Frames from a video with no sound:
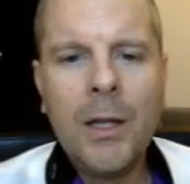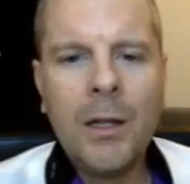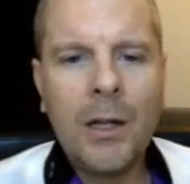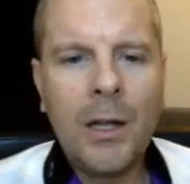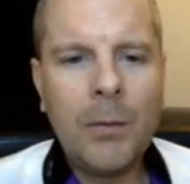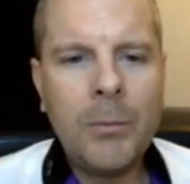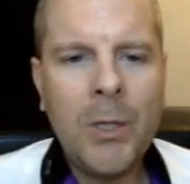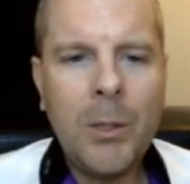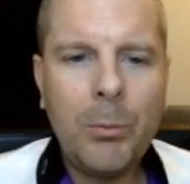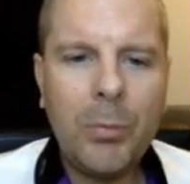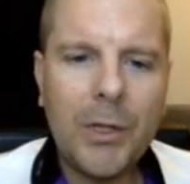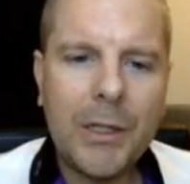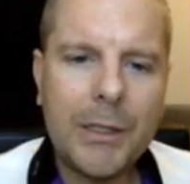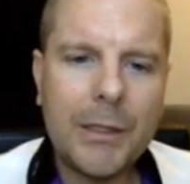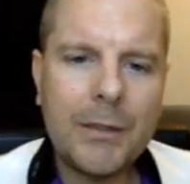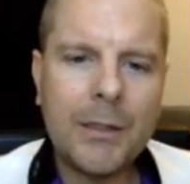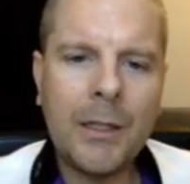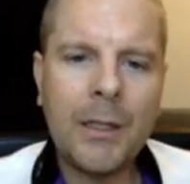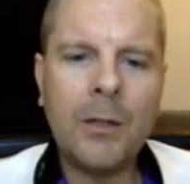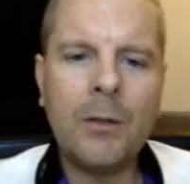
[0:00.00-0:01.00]
I'm going to break
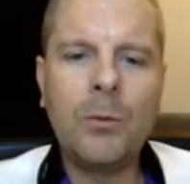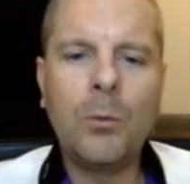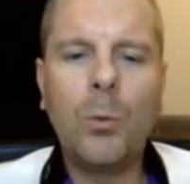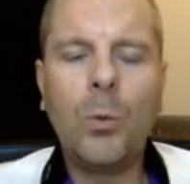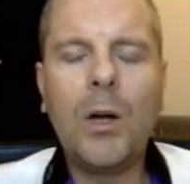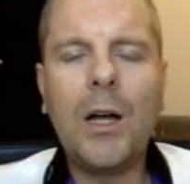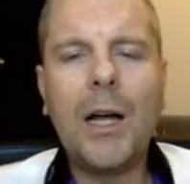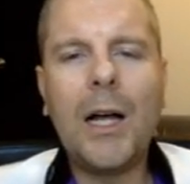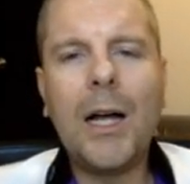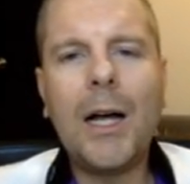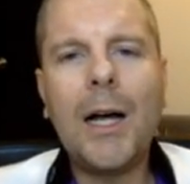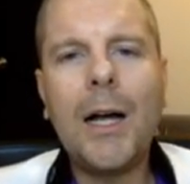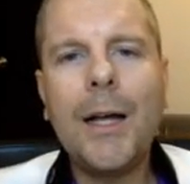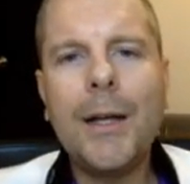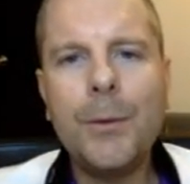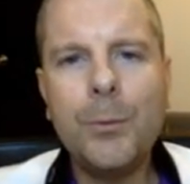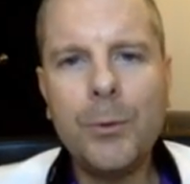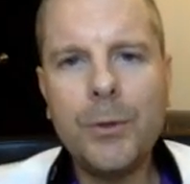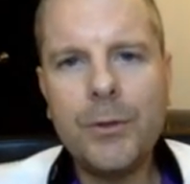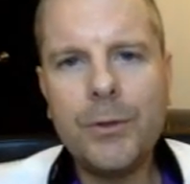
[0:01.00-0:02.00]
it down what I
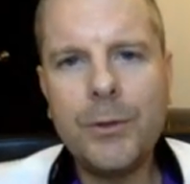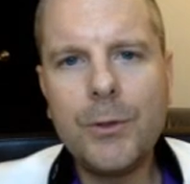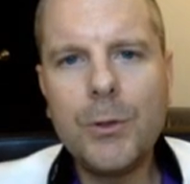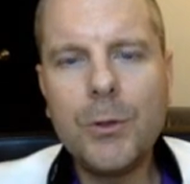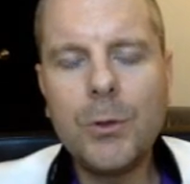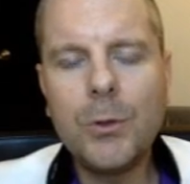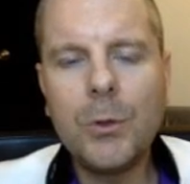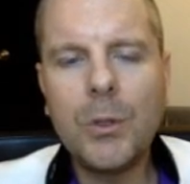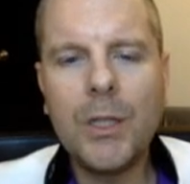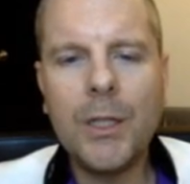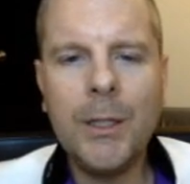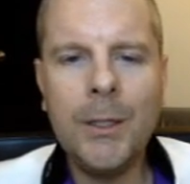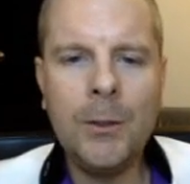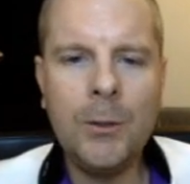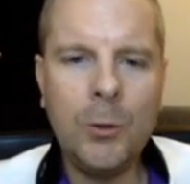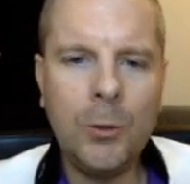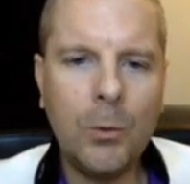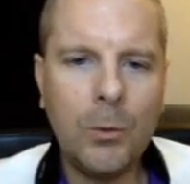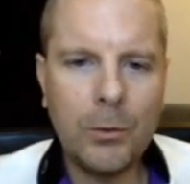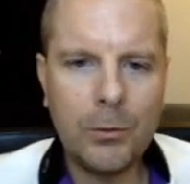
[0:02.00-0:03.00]
would do in
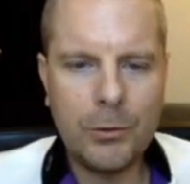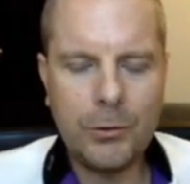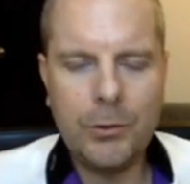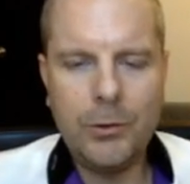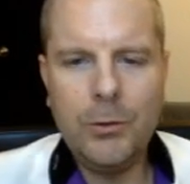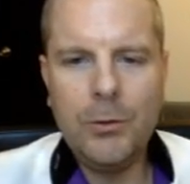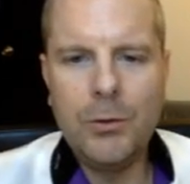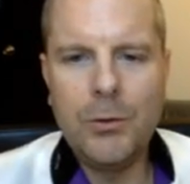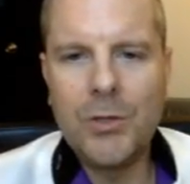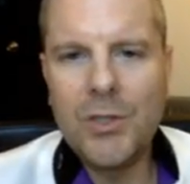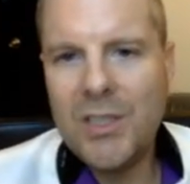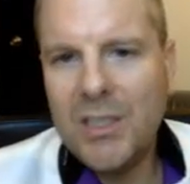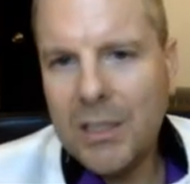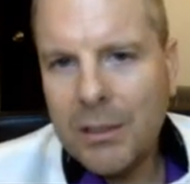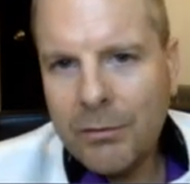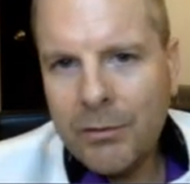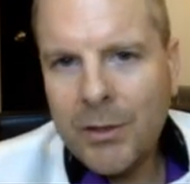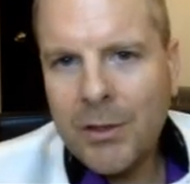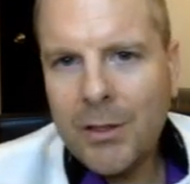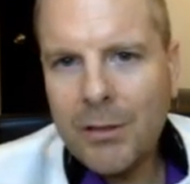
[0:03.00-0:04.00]
your shoes.
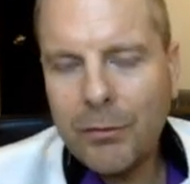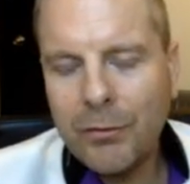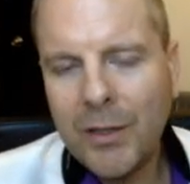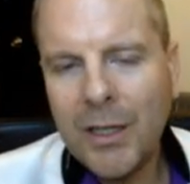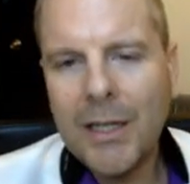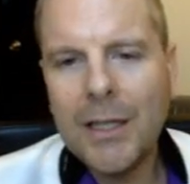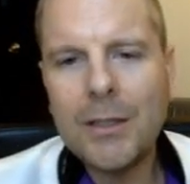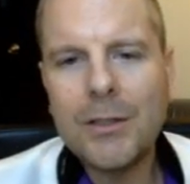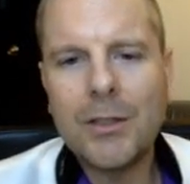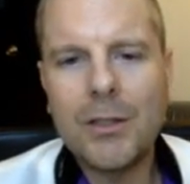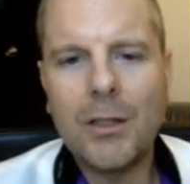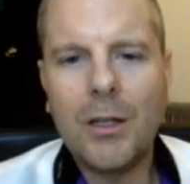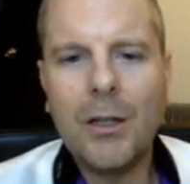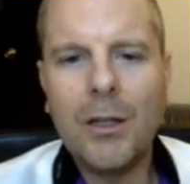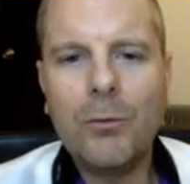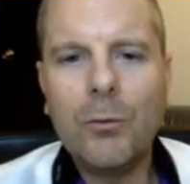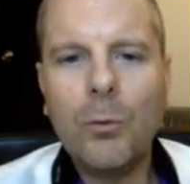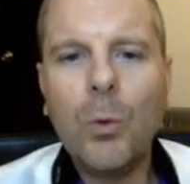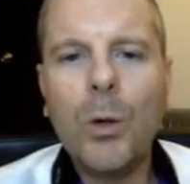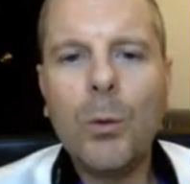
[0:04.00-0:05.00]
Given the facts
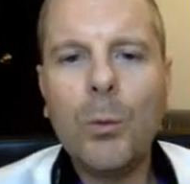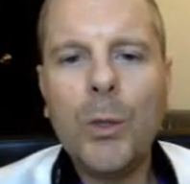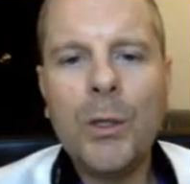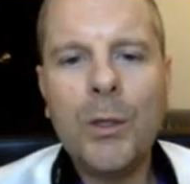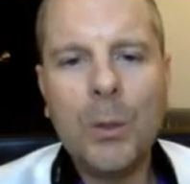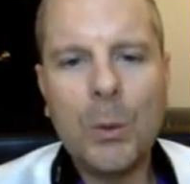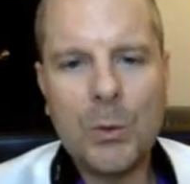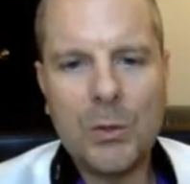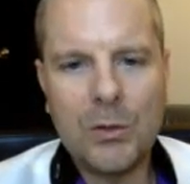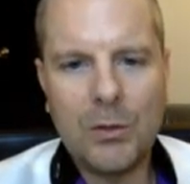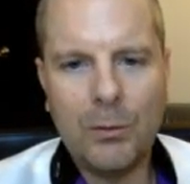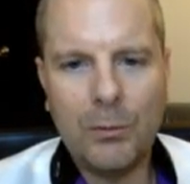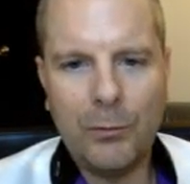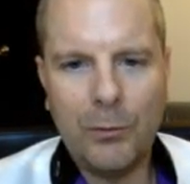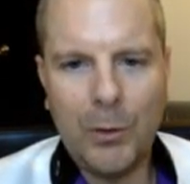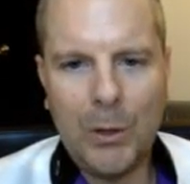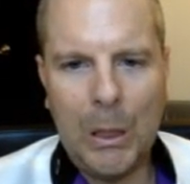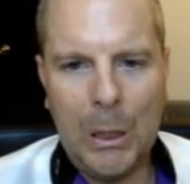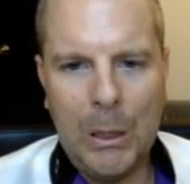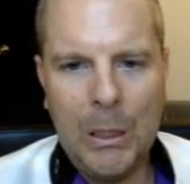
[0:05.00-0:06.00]
of what we know so
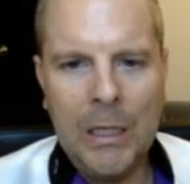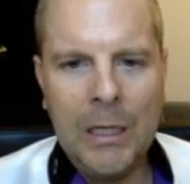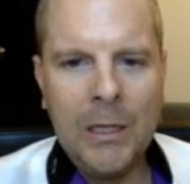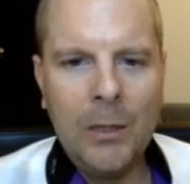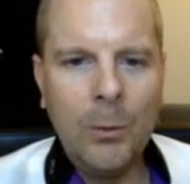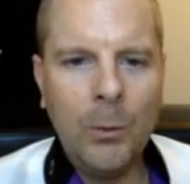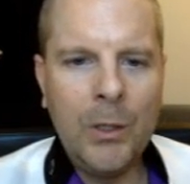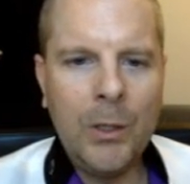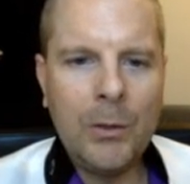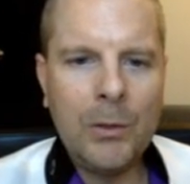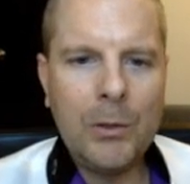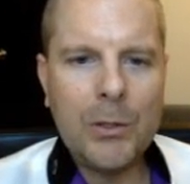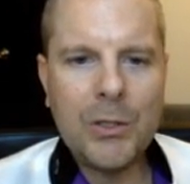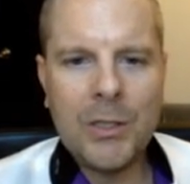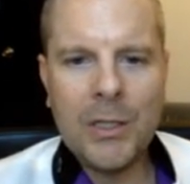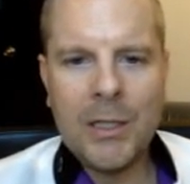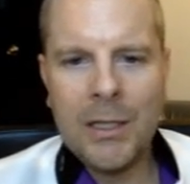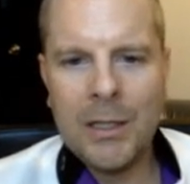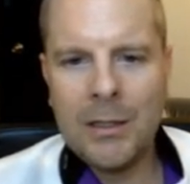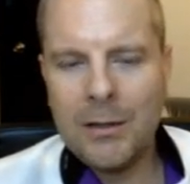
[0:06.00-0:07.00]
far, we
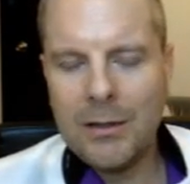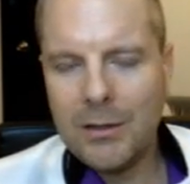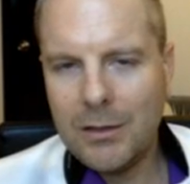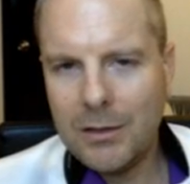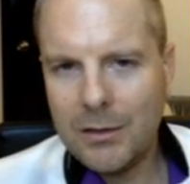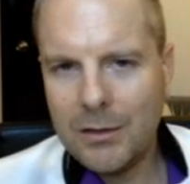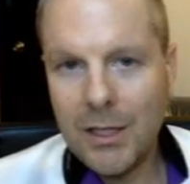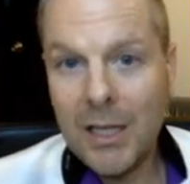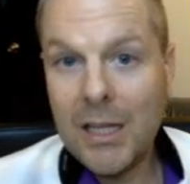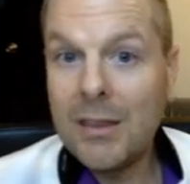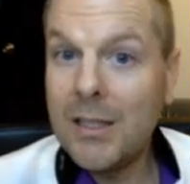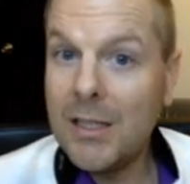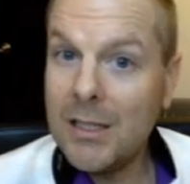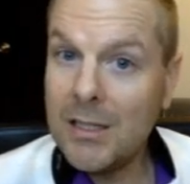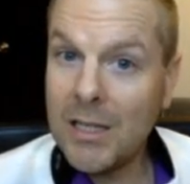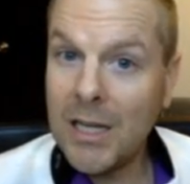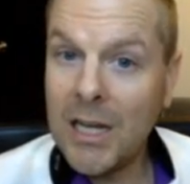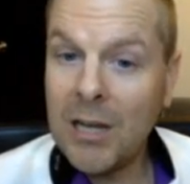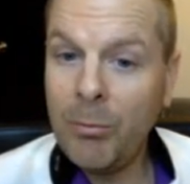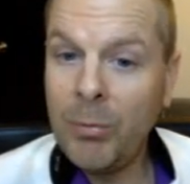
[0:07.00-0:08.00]
understand the, that
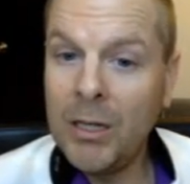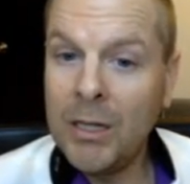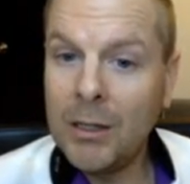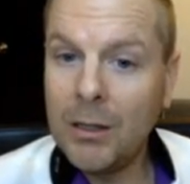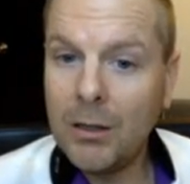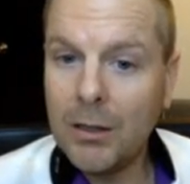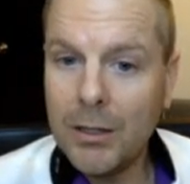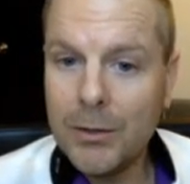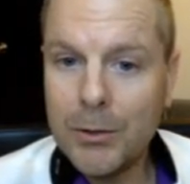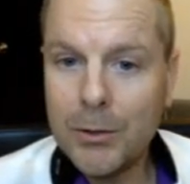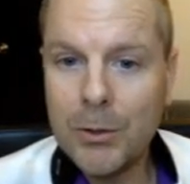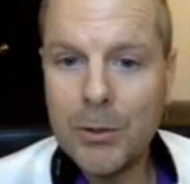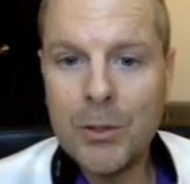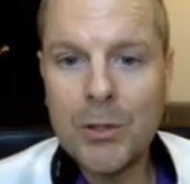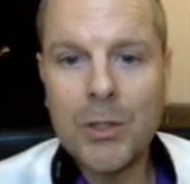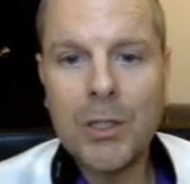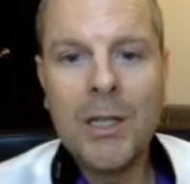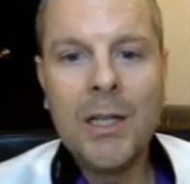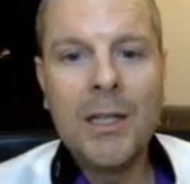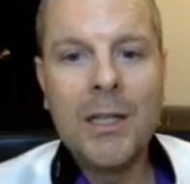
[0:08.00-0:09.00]
these happen in
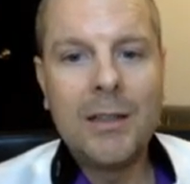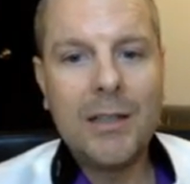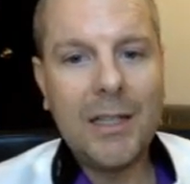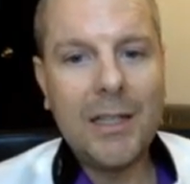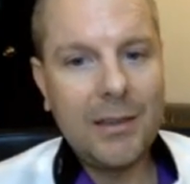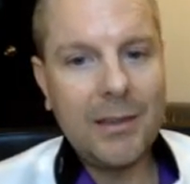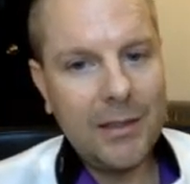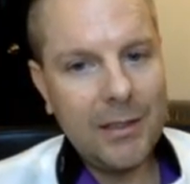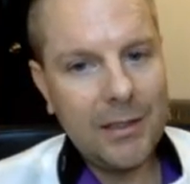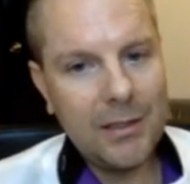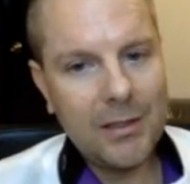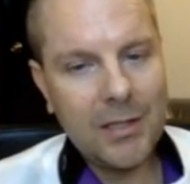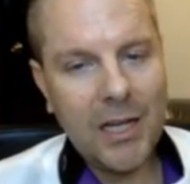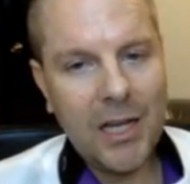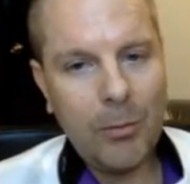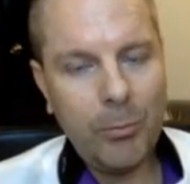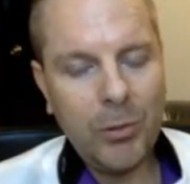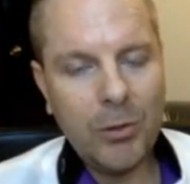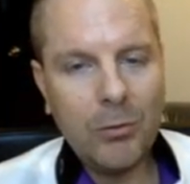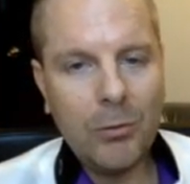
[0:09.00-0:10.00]
clusters, that this
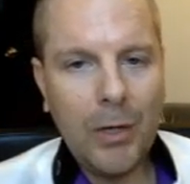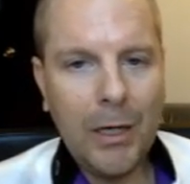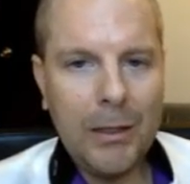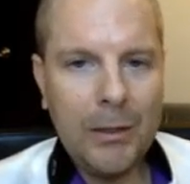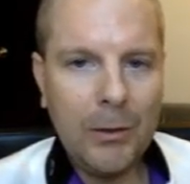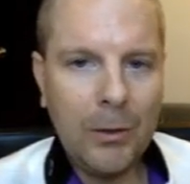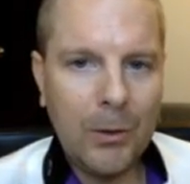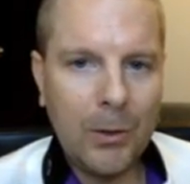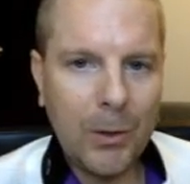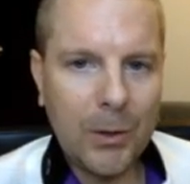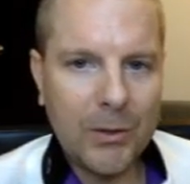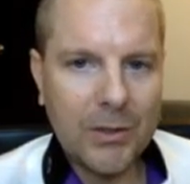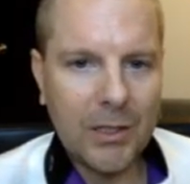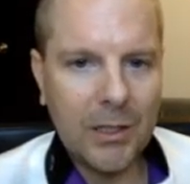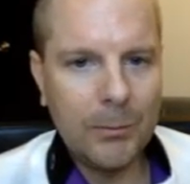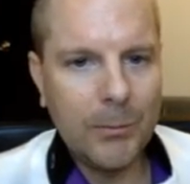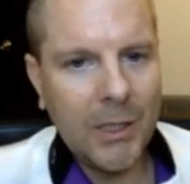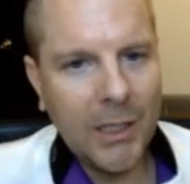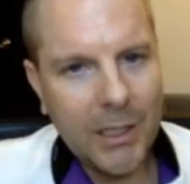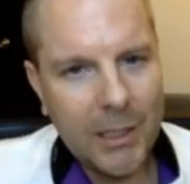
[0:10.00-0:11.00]
happened right near an
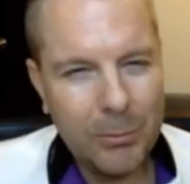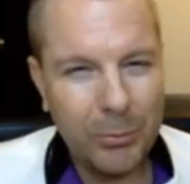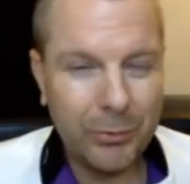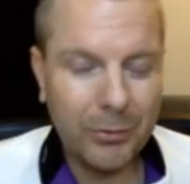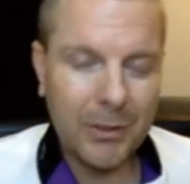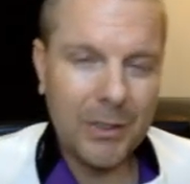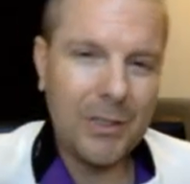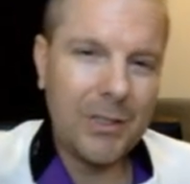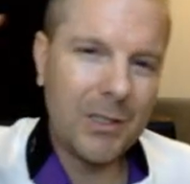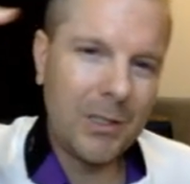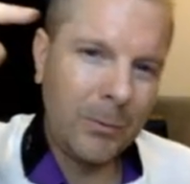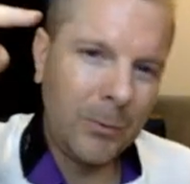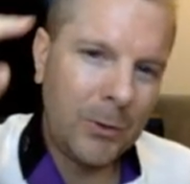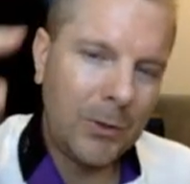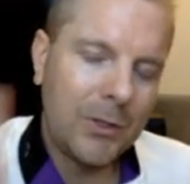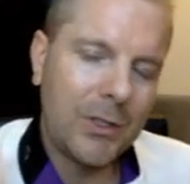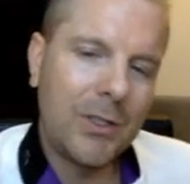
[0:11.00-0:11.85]
all-time high, pretty similar to